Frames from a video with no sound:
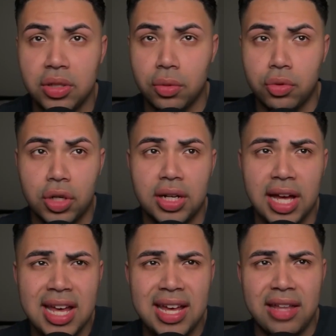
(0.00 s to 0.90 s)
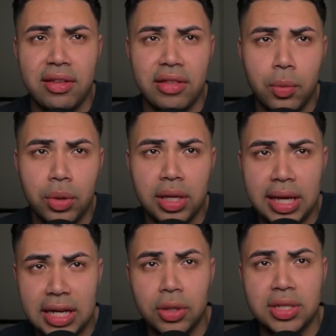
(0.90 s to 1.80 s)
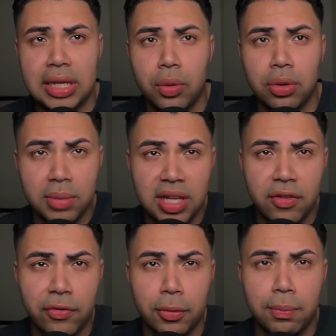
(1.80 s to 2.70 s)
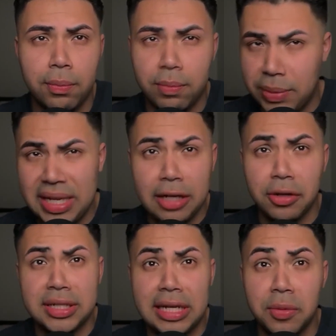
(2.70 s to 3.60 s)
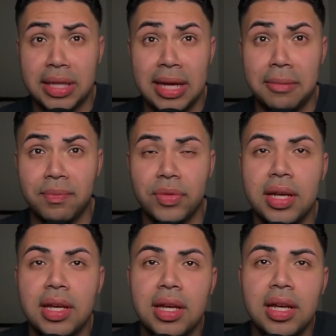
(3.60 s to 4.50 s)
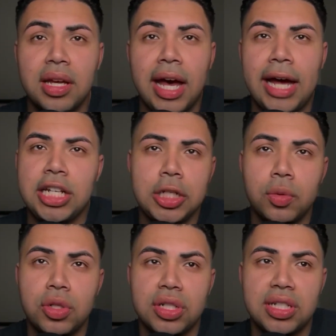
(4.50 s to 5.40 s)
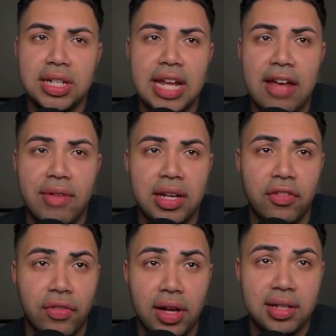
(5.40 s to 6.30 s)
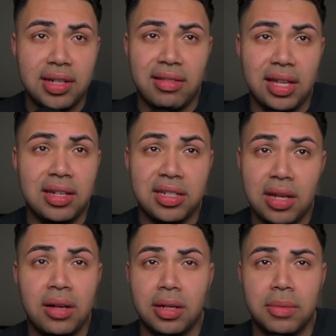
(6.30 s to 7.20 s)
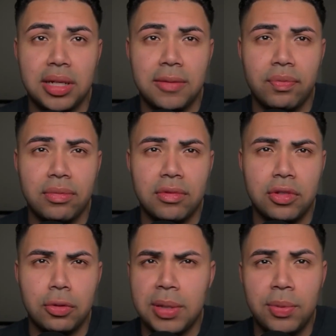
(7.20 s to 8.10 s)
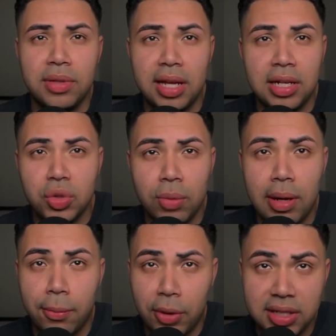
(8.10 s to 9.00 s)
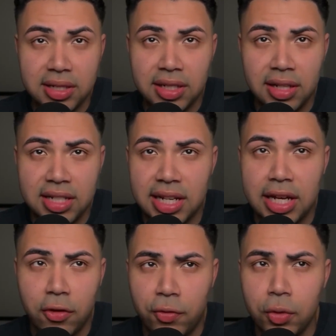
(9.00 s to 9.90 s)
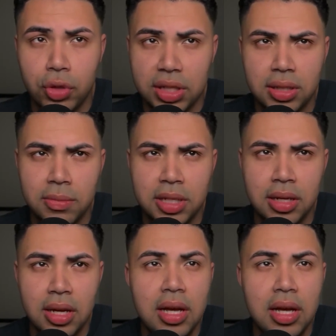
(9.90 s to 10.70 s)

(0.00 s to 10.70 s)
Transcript: so drunk, and then they would get irritated with me for being irritated with them. I genuinely just didn't have any fun, and then it dawned on me. Do people not enjoy my presence unless I had a few drinks on me?